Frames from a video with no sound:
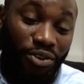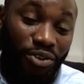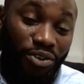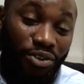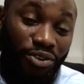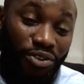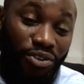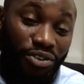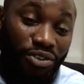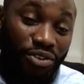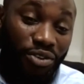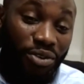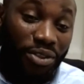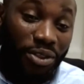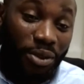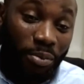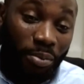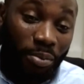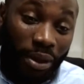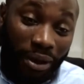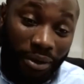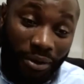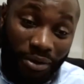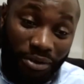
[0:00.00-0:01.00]
Should
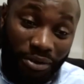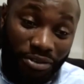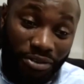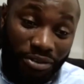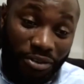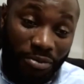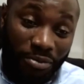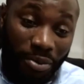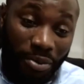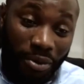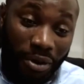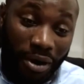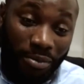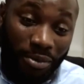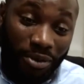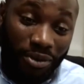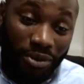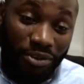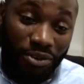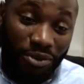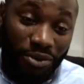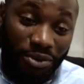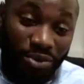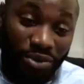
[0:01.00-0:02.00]
the parents of primary
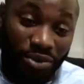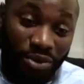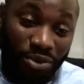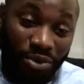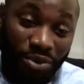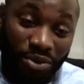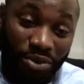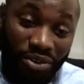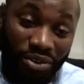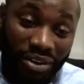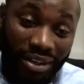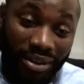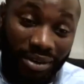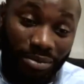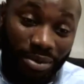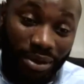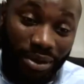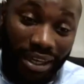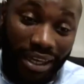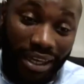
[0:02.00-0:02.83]
school children be